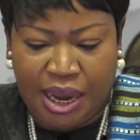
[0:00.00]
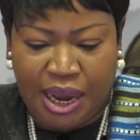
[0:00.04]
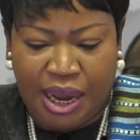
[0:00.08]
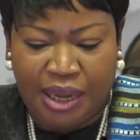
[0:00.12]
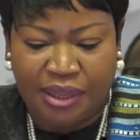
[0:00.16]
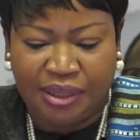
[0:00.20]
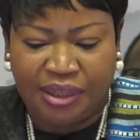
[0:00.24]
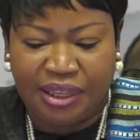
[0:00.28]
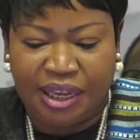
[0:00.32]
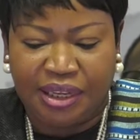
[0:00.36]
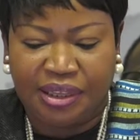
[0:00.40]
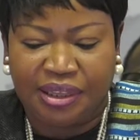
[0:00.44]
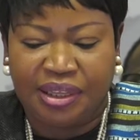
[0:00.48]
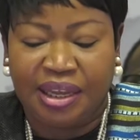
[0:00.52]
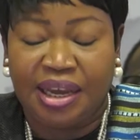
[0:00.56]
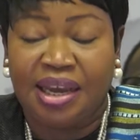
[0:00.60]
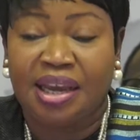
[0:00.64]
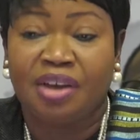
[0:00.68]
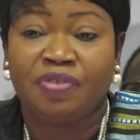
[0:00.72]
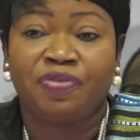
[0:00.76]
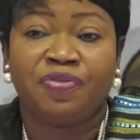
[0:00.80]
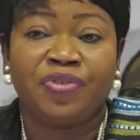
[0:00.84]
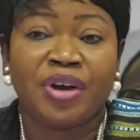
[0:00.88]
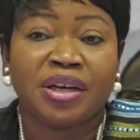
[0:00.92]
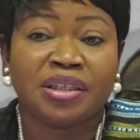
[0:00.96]
and that their
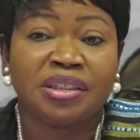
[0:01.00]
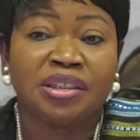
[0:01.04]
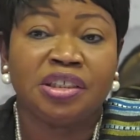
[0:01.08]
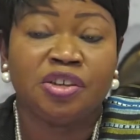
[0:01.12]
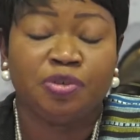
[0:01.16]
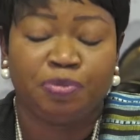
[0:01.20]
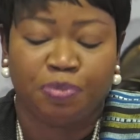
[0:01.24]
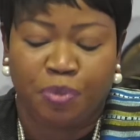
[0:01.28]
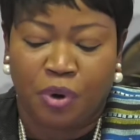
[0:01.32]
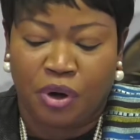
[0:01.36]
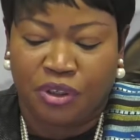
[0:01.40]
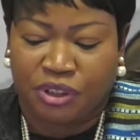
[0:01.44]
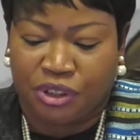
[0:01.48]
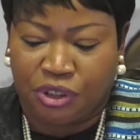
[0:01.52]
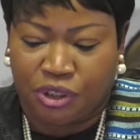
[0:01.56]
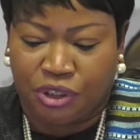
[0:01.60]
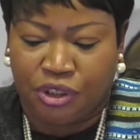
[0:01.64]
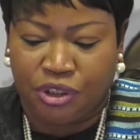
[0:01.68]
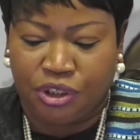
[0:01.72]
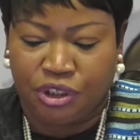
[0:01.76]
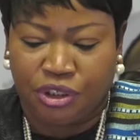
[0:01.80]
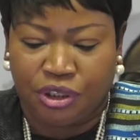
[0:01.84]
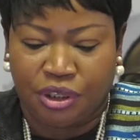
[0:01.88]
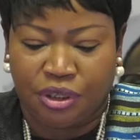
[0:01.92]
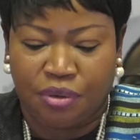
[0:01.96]
effective
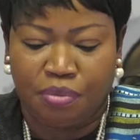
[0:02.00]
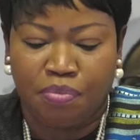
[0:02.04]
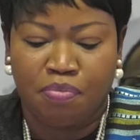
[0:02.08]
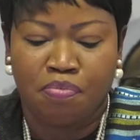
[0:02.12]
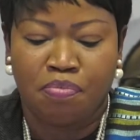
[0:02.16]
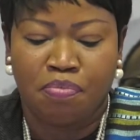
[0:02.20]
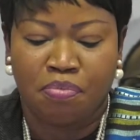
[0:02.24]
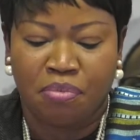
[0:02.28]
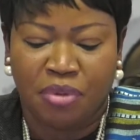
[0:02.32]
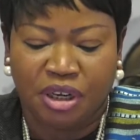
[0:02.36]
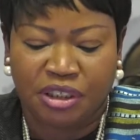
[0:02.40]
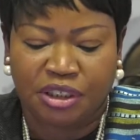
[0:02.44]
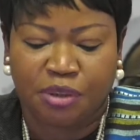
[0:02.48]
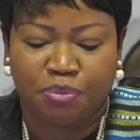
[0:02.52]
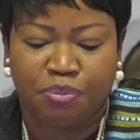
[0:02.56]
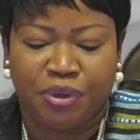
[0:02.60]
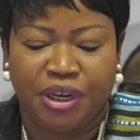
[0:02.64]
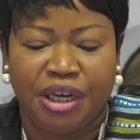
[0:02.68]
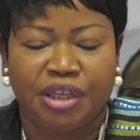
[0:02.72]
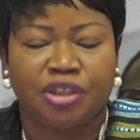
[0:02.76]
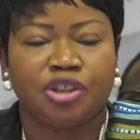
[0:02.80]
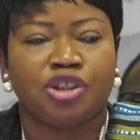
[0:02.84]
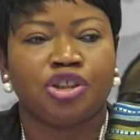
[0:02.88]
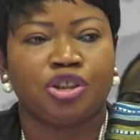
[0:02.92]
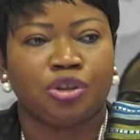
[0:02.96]
prosecution must be
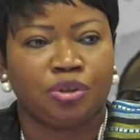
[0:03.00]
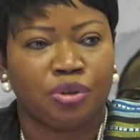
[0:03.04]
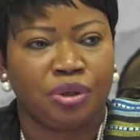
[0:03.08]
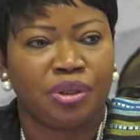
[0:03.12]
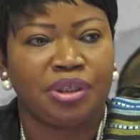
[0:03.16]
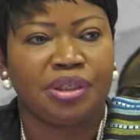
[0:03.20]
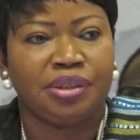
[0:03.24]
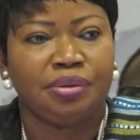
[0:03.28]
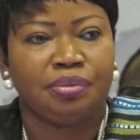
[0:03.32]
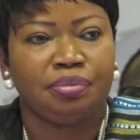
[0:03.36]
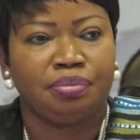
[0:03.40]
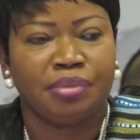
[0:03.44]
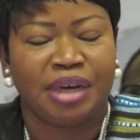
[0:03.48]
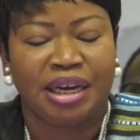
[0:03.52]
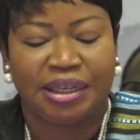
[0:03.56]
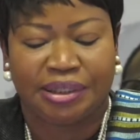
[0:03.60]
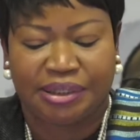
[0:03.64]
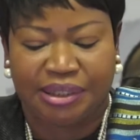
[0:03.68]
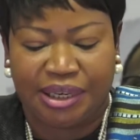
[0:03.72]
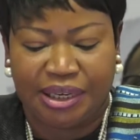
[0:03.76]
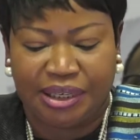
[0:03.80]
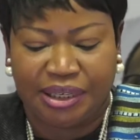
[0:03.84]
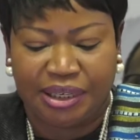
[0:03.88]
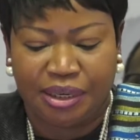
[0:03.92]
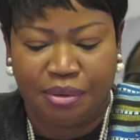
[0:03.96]
ensured by
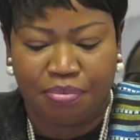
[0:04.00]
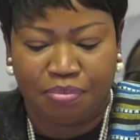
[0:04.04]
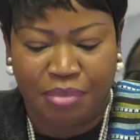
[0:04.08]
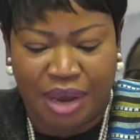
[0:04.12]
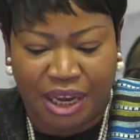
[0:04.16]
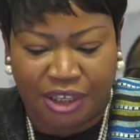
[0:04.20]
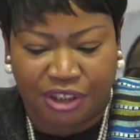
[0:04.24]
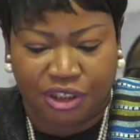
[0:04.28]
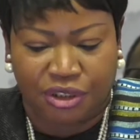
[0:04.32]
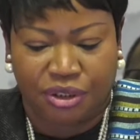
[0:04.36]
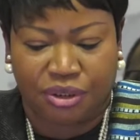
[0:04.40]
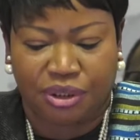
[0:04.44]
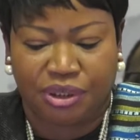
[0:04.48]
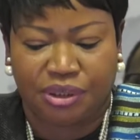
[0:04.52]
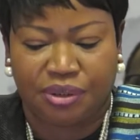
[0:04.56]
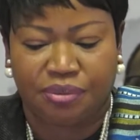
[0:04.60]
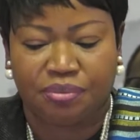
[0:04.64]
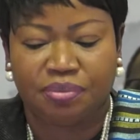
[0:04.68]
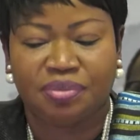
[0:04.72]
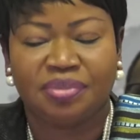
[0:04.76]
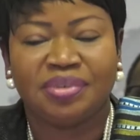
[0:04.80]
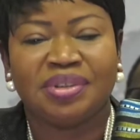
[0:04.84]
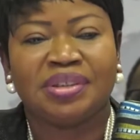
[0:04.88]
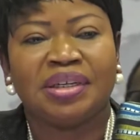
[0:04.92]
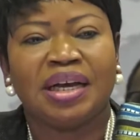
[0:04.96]
taking measures
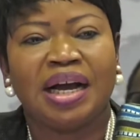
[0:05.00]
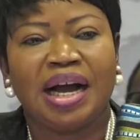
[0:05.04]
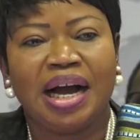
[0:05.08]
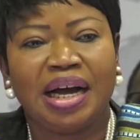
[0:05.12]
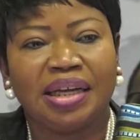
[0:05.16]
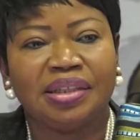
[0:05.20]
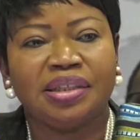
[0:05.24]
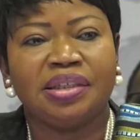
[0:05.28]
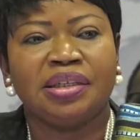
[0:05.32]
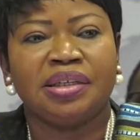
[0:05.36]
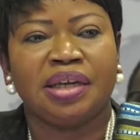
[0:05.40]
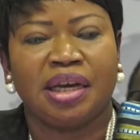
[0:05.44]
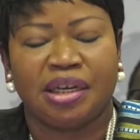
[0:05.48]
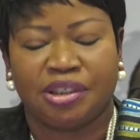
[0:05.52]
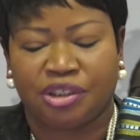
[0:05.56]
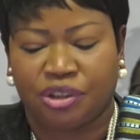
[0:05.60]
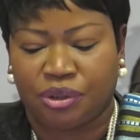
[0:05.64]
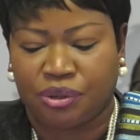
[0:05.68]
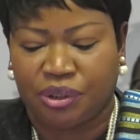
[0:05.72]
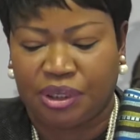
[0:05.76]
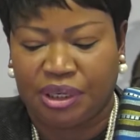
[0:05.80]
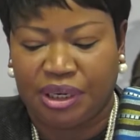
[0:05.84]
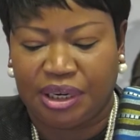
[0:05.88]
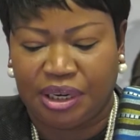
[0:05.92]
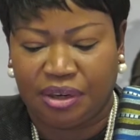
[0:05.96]
at the
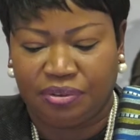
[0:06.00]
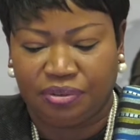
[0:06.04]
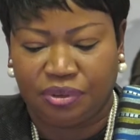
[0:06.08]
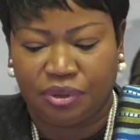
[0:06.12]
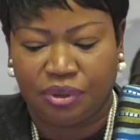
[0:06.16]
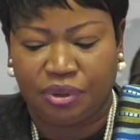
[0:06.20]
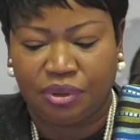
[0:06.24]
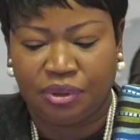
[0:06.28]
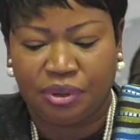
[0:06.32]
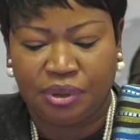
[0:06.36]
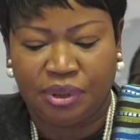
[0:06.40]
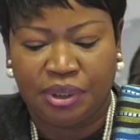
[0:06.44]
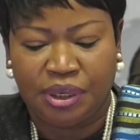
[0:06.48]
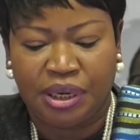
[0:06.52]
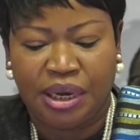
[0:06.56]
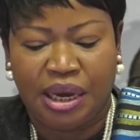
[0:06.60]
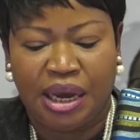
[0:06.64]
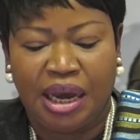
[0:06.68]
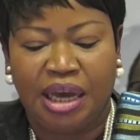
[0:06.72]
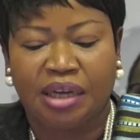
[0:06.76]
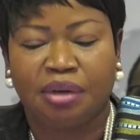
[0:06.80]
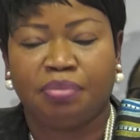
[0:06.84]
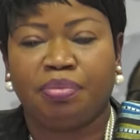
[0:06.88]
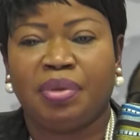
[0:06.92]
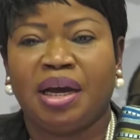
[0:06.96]
national level
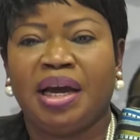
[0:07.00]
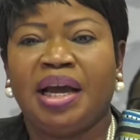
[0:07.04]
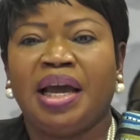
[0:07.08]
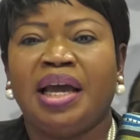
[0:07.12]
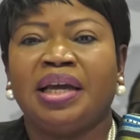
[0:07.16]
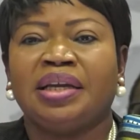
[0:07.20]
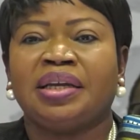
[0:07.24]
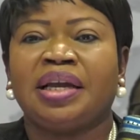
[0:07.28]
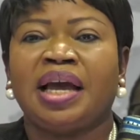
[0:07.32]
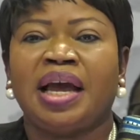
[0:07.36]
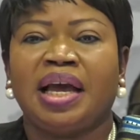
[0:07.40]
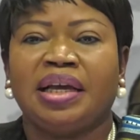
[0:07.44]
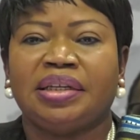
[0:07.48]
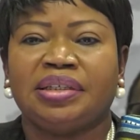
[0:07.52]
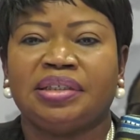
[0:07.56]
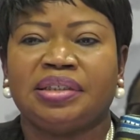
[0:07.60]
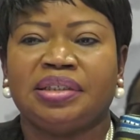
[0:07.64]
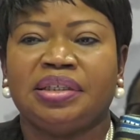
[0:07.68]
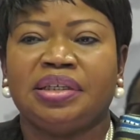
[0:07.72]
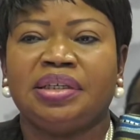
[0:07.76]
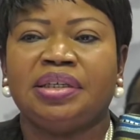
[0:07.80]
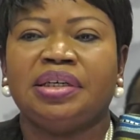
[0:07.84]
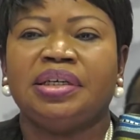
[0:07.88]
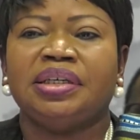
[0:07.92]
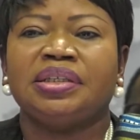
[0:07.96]
and by
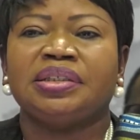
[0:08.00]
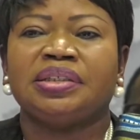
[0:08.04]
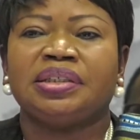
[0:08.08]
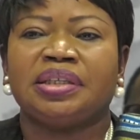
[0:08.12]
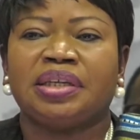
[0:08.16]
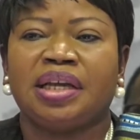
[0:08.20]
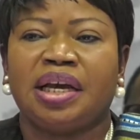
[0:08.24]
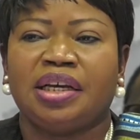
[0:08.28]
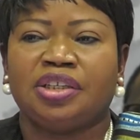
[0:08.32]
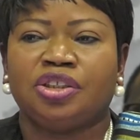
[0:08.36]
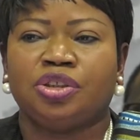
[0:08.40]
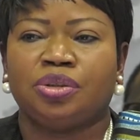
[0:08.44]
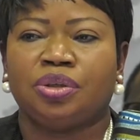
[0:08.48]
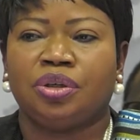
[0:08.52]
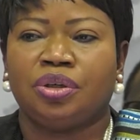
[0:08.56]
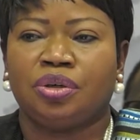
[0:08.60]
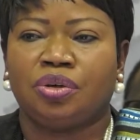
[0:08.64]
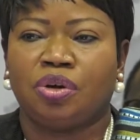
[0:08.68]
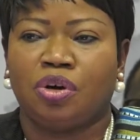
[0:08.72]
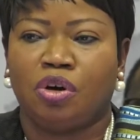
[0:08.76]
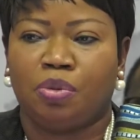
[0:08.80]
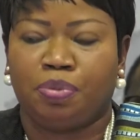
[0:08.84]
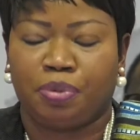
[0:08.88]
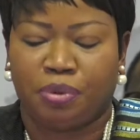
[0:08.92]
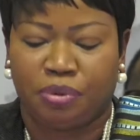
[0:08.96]
enhancing international
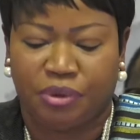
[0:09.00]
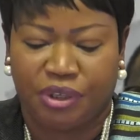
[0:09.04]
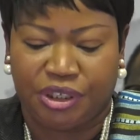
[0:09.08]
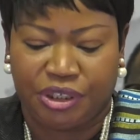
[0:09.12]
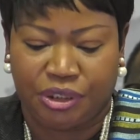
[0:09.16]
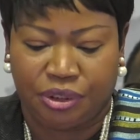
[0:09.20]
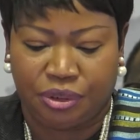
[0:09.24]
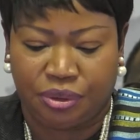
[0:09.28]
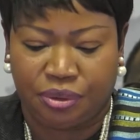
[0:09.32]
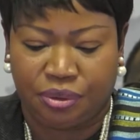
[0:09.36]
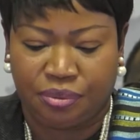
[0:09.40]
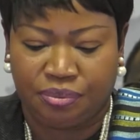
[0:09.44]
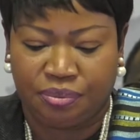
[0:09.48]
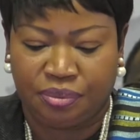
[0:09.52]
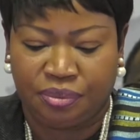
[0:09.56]
cooperation.